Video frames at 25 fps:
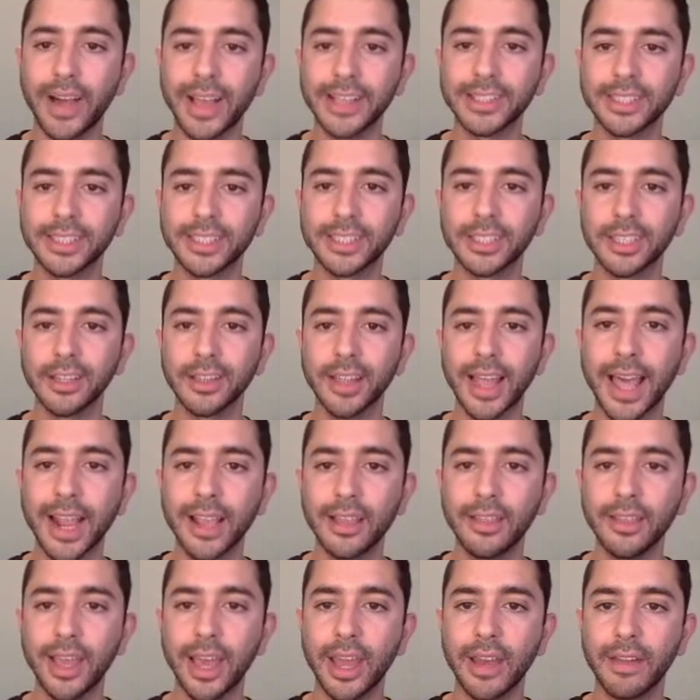I
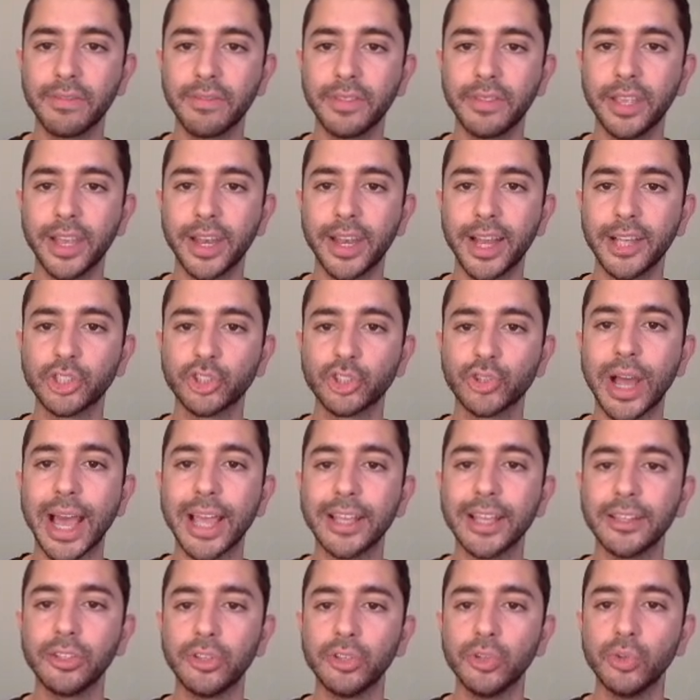select the NFT and I
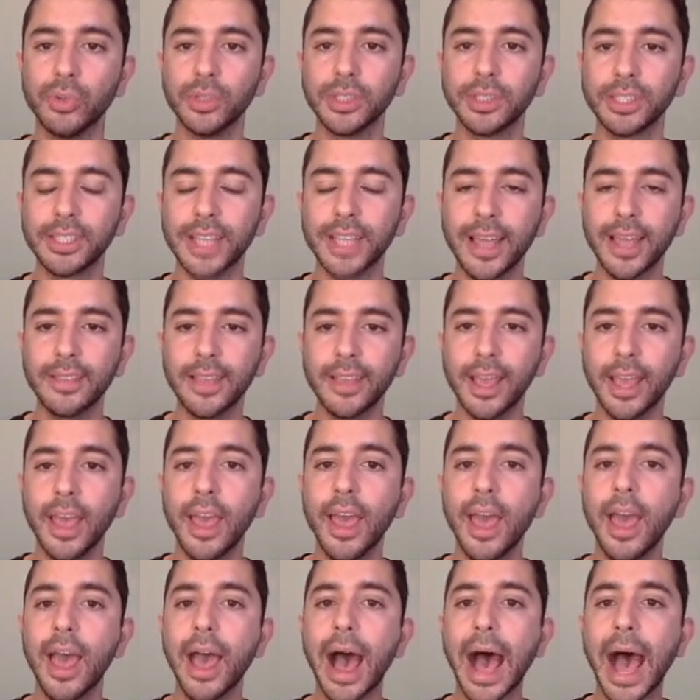try to send it,
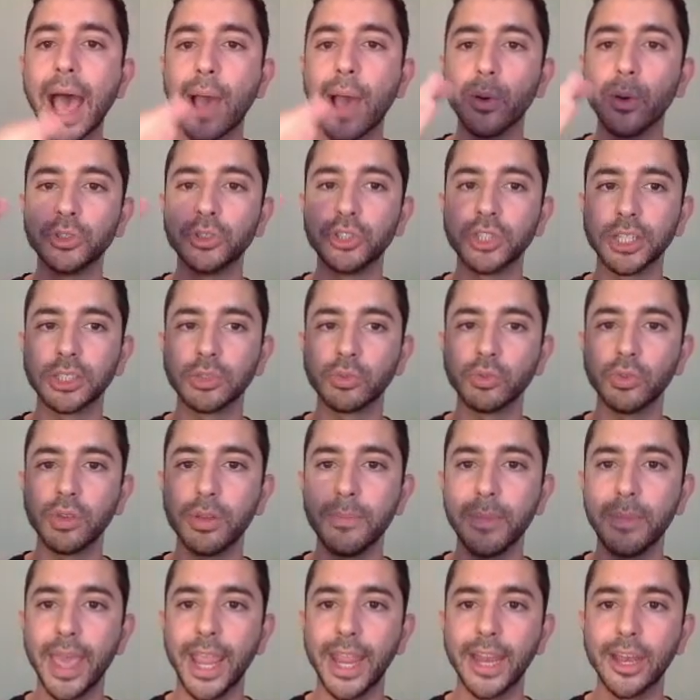I will just
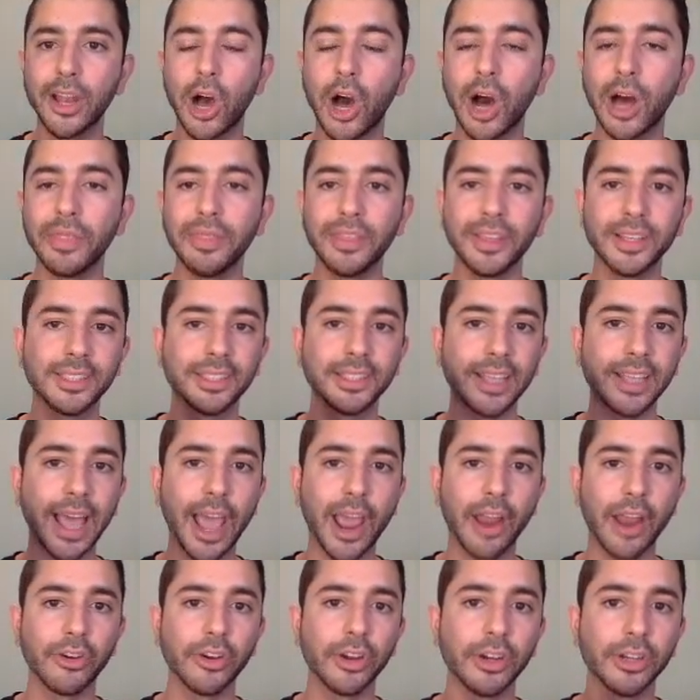remain on this
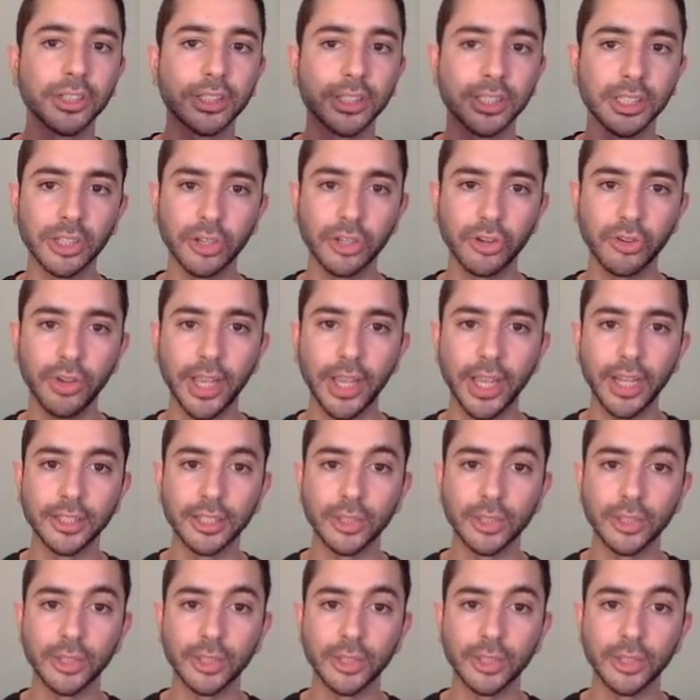error screen.